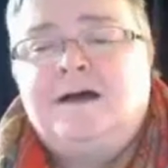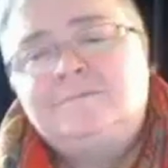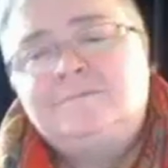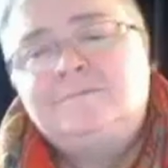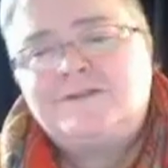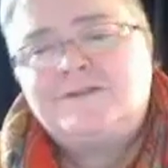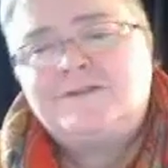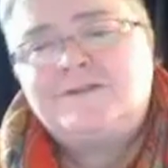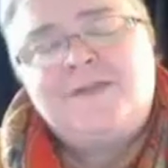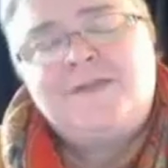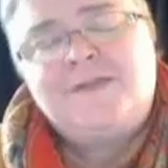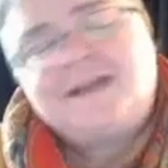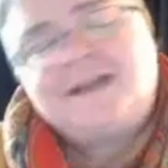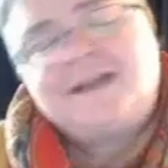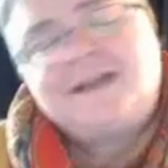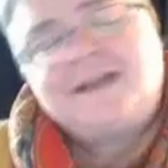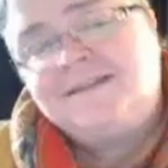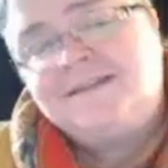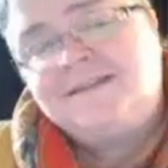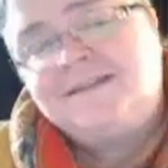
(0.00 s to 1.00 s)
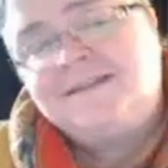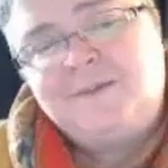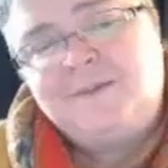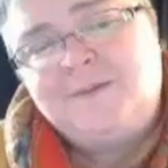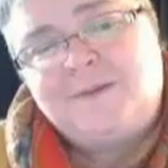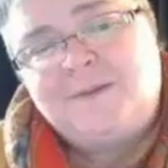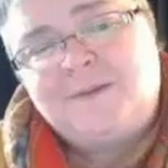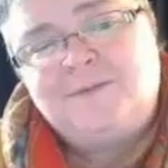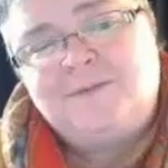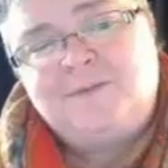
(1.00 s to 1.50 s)
So that's a little bit
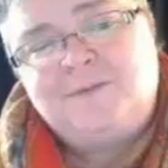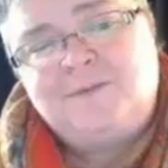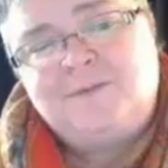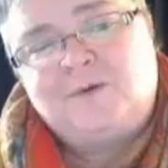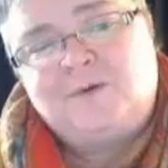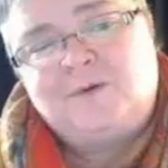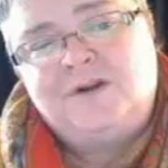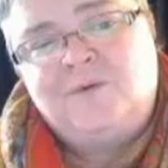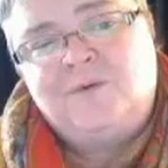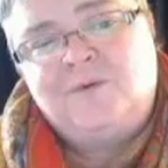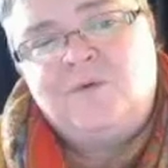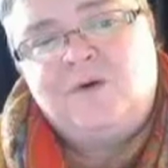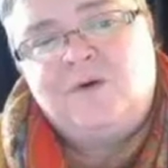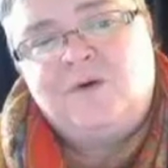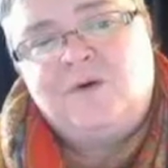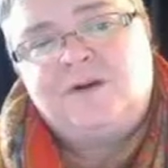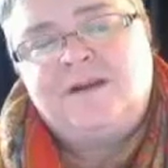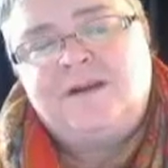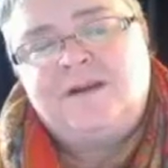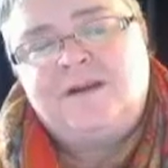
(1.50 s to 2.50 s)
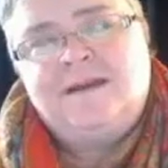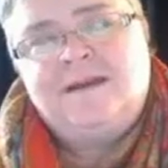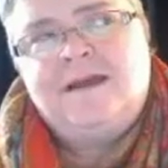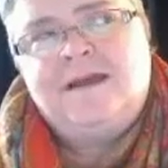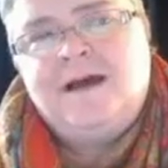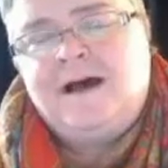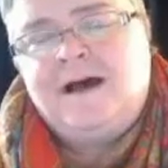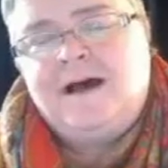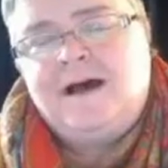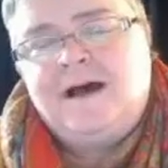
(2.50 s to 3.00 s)
about the Boren Award.
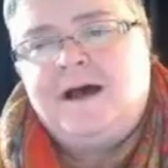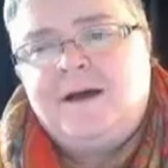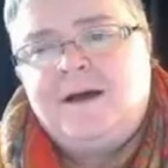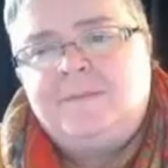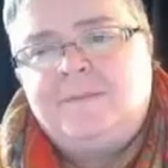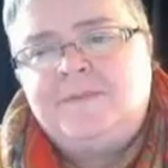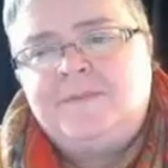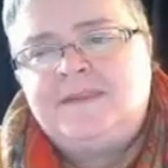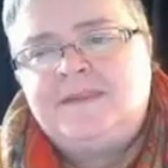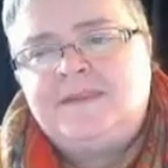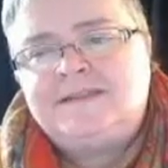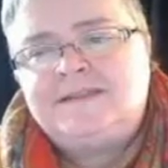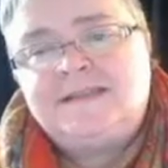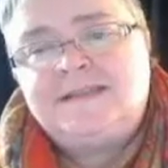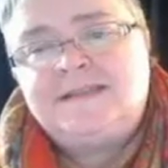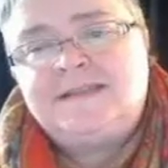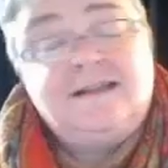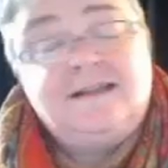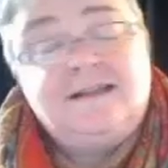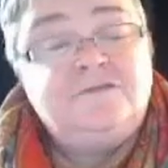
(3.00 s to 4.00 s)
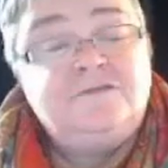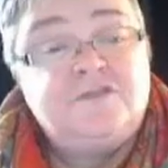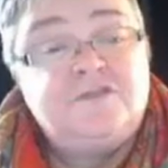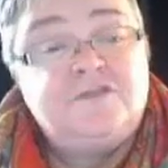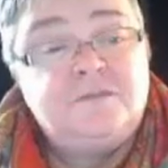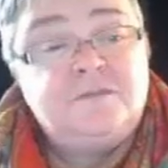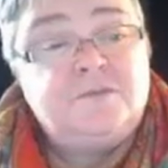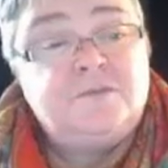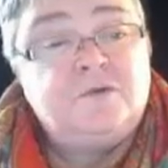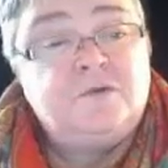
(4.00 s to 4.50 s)
The deadline for the
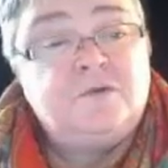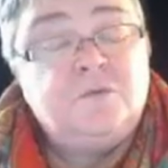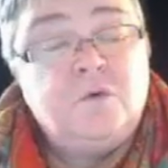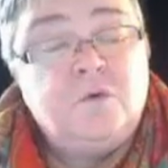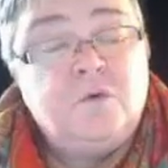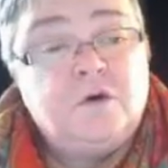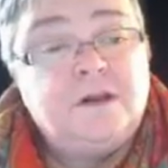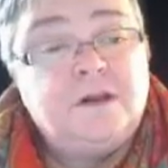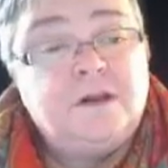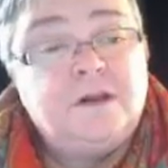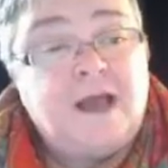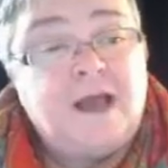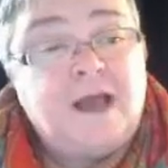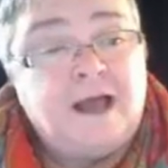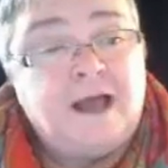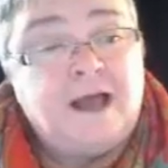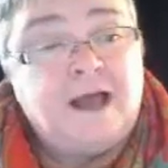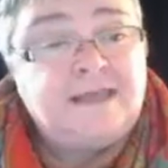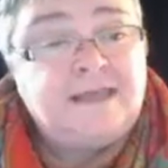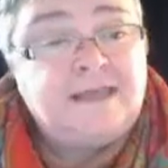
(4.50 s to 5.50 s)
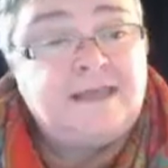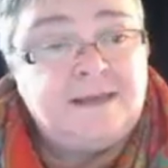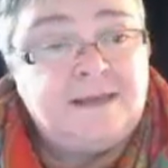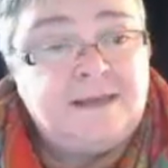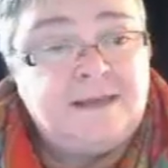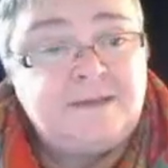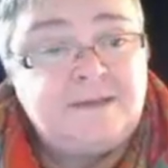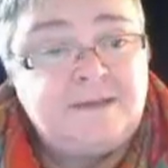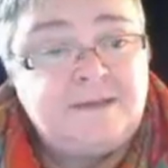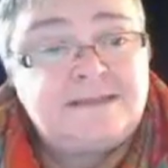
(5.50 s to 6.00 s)
Boren Award on campus,